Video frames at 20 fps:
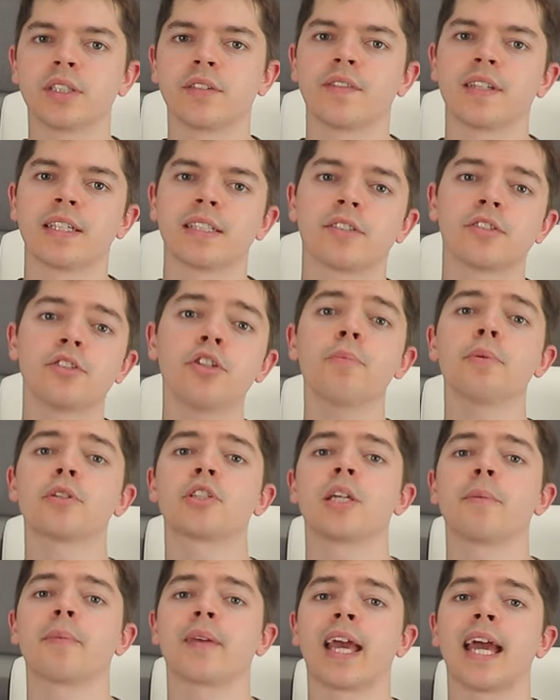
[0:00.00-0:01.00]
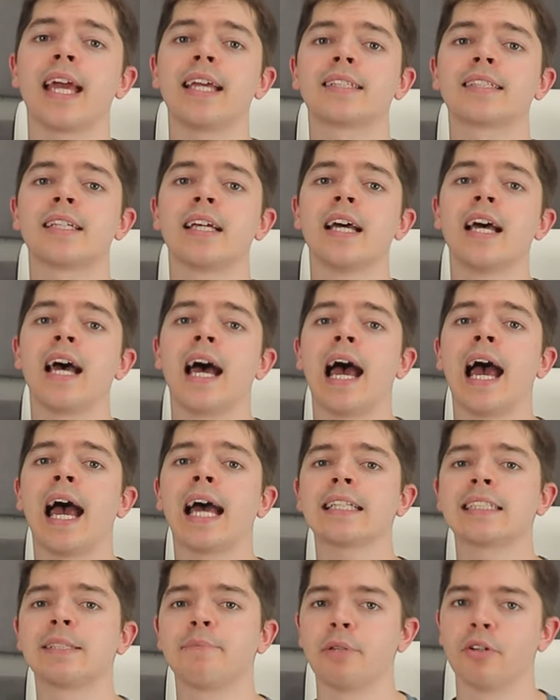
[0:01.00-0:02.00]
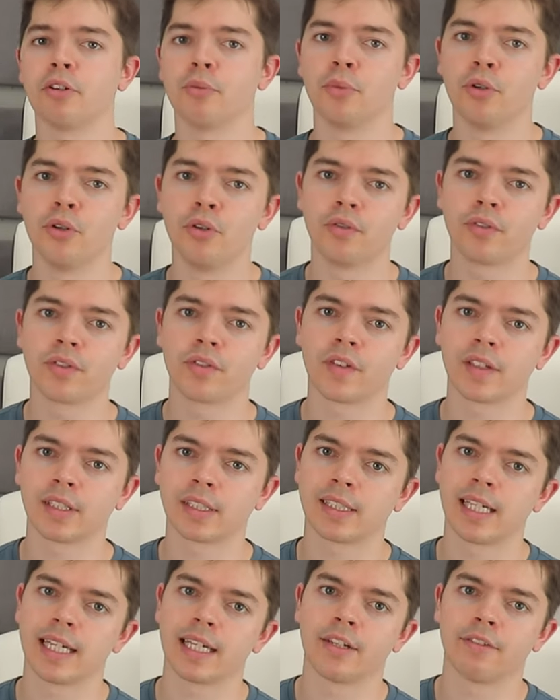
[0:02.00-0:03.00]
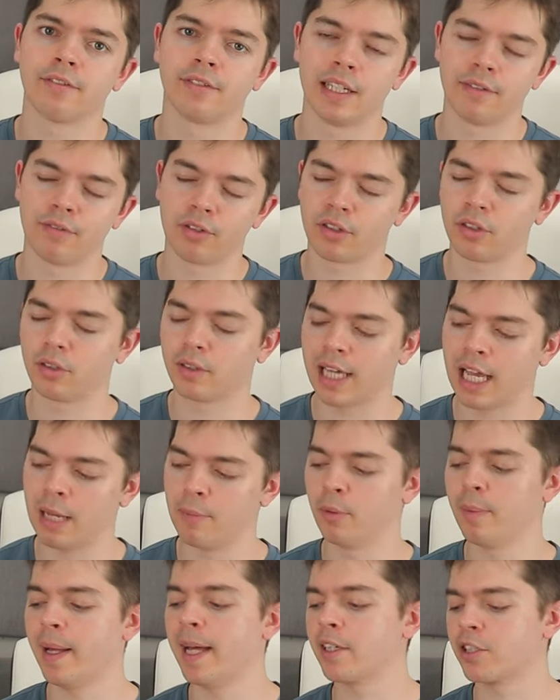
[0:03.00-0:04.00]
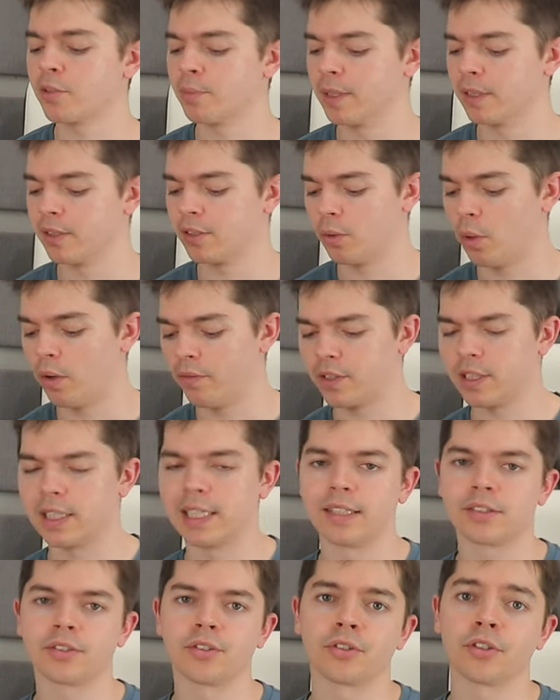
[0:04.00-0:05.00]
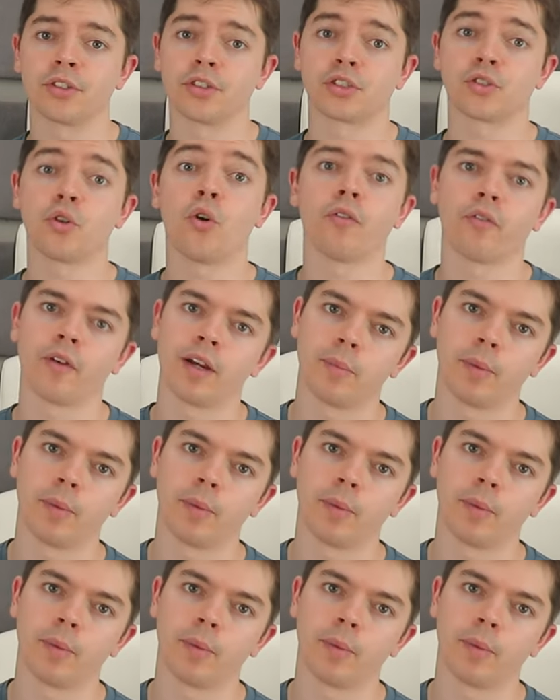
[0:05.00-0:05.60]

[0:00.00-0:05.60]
of this super cheap case had to be removed for the sake of difficult cable management, so obviously that's not going to score very